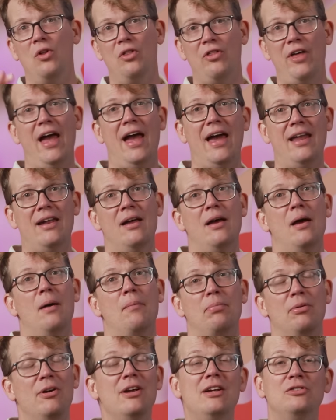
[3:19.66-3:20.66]
Well, that
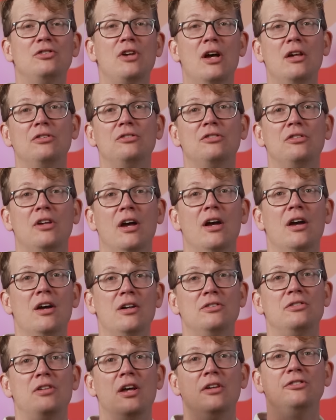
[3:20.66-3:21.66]
brings us
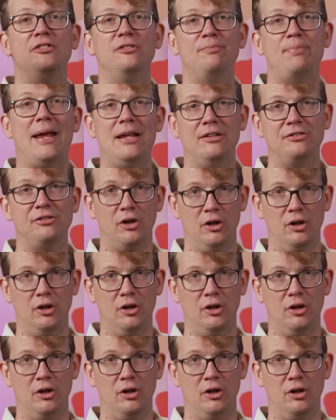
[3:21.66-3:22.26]
to space